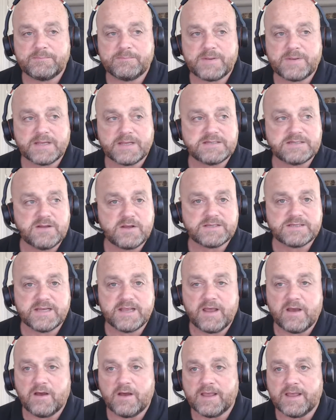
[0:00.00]
placed
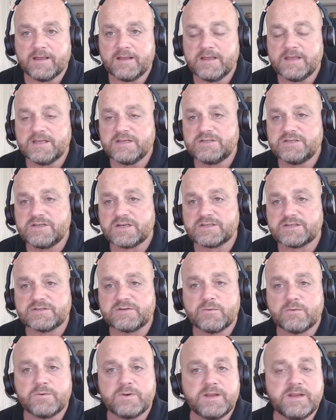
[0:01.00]
nicely higher, just
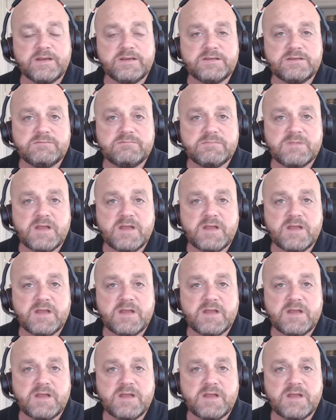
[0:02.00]
stalling